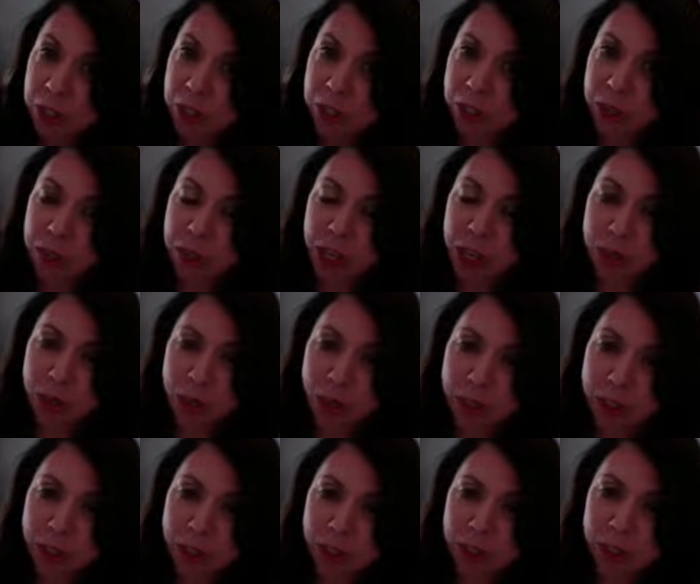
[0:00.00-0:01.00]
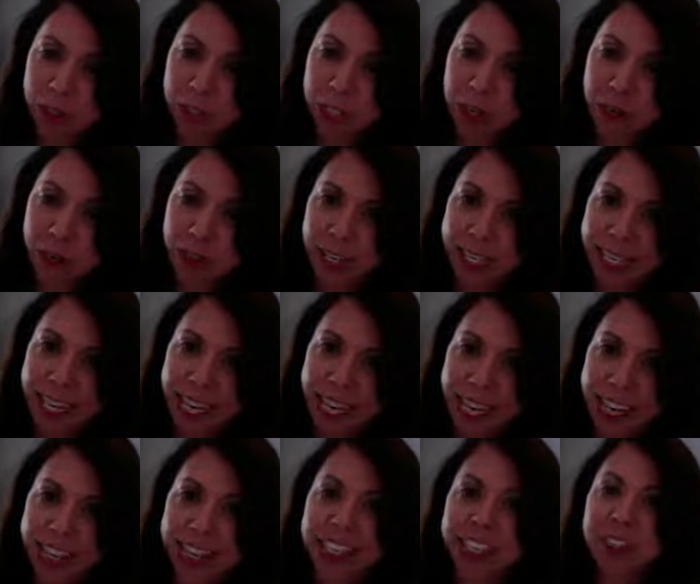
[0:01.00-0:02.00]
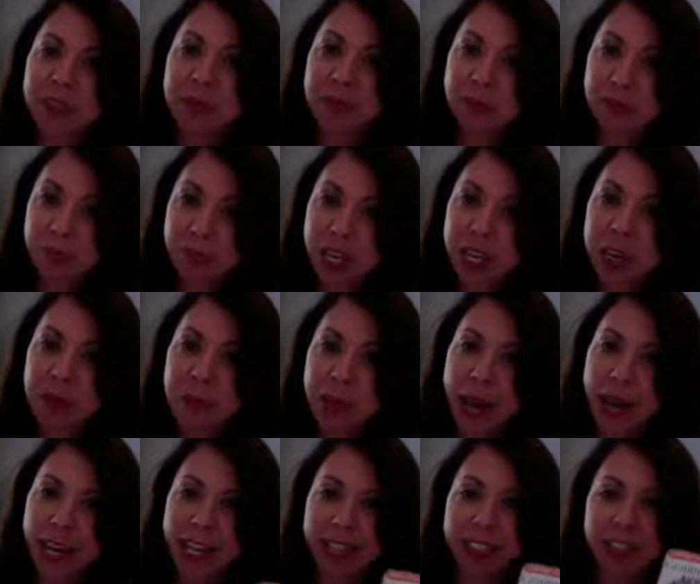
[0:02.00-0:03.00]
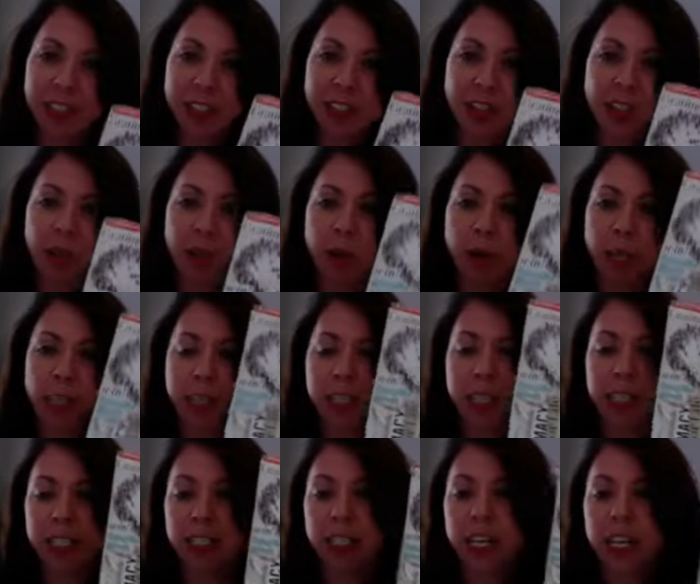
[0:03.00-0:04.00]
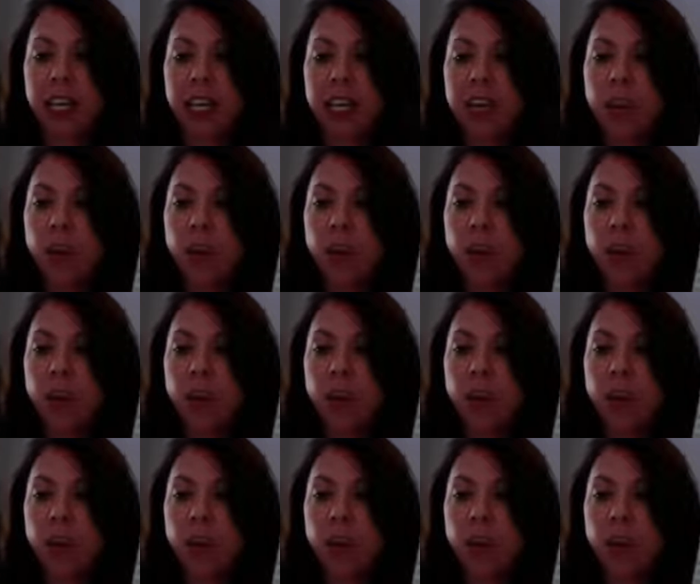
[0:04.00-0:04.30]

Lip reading: Is there something you want to do differently? Think about it and start the process.